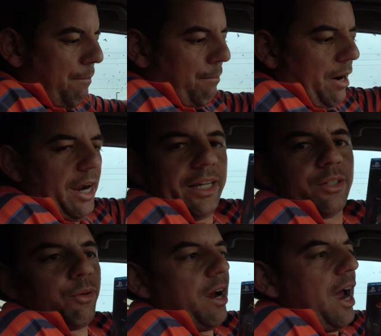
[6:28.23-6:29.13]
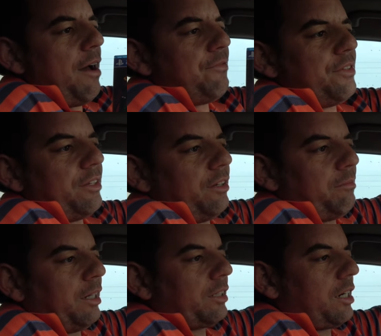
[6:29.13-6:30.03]
Minecraft.
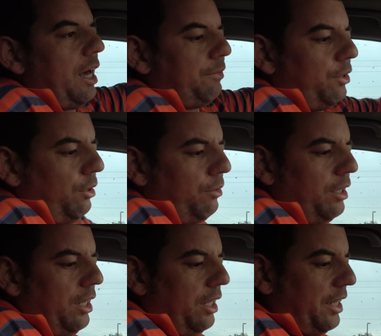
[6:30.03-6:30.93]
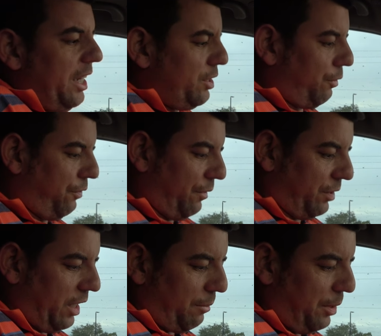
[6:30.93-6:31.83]
Minecrafto. These are
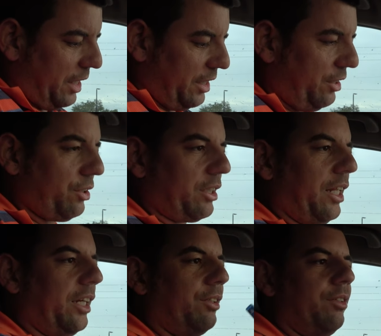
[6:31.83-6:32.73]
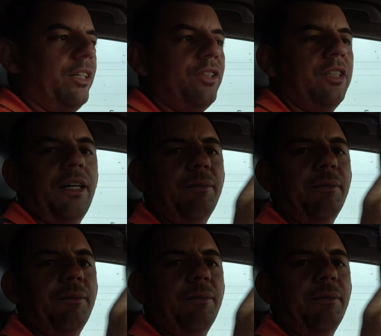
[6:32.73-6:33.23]
15 apiece. These are the collector editions.